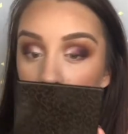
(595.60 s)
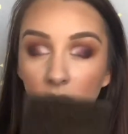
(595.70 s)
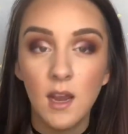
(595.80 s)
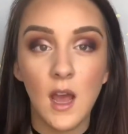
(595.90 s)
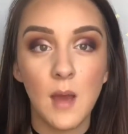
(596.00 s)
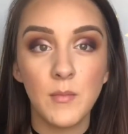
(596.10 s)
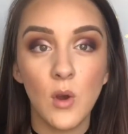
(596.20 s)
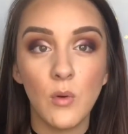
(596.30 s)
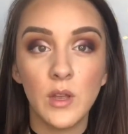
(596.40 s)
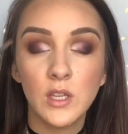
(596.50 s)
and I'm
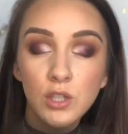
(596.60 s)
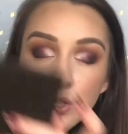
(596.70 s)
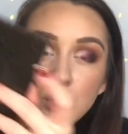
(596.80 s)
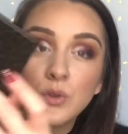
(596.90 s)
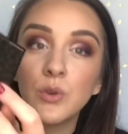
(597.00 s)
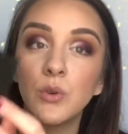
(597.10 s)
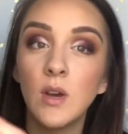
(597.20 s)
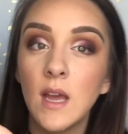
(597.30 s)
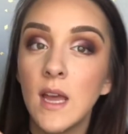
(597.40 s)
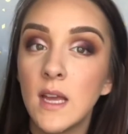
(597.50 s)
going to
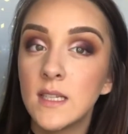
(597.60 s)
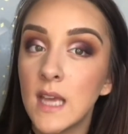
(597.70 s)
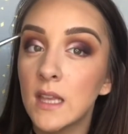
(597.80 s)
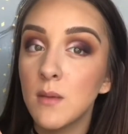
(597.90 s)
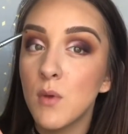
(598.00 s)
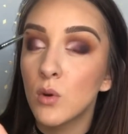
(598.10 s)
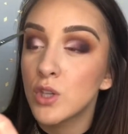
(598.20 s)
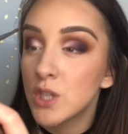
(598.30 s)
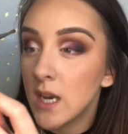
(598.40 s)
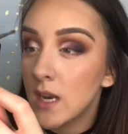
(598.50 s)
take the mocha
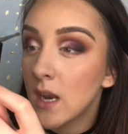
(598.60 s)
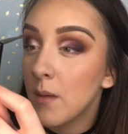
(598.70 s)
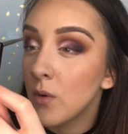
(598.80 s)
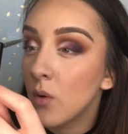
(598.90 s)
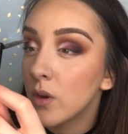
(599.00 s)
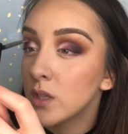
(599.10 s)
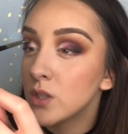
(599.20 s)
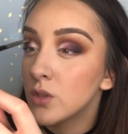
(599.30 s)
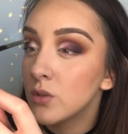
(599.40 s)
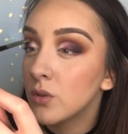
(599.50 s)
shade and I'm going
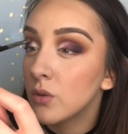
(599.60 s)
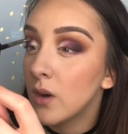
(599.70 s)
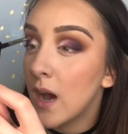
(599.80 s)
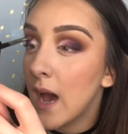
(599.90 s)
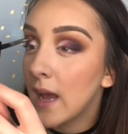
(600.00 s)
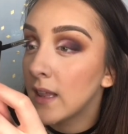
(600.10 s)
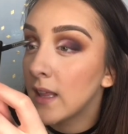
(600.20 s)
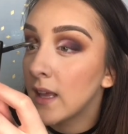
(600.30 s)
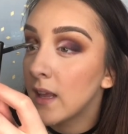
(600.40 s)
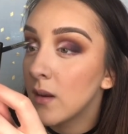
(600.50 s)
to
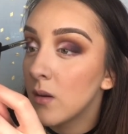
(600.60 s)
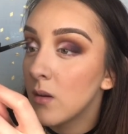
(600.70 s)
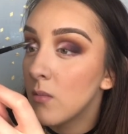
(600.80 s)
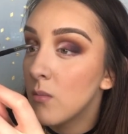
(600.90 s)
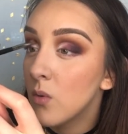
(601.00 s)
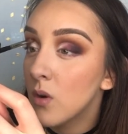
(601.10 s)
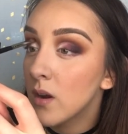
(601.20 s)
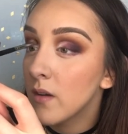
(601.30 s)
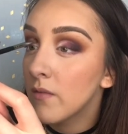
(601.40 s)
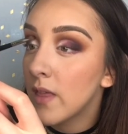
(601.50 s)
highlight more
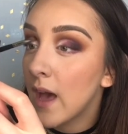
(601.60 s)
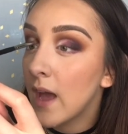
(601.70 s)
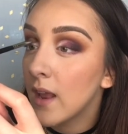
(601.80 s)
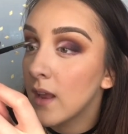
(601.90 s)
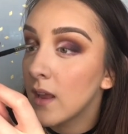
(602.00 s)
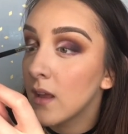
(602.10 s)
of that